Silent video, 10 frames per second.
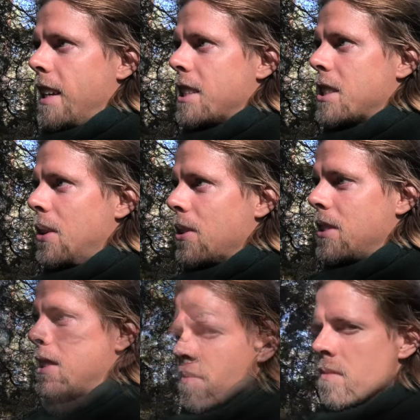It's
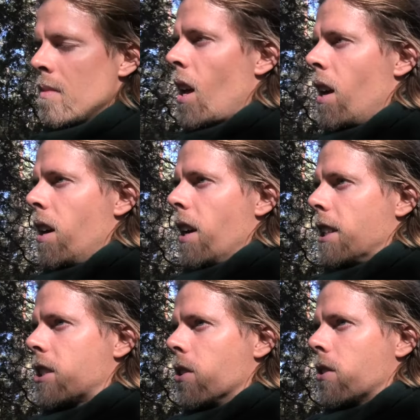
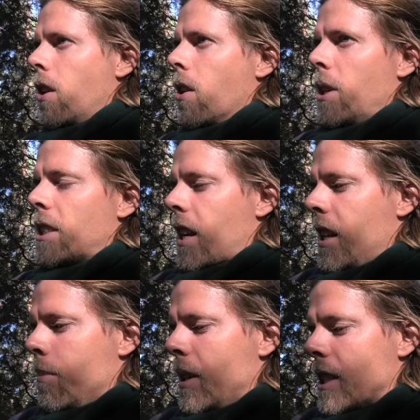not always a
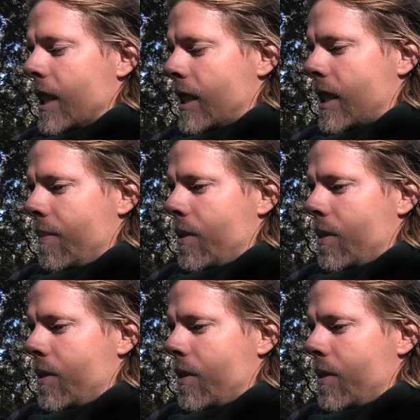clean business.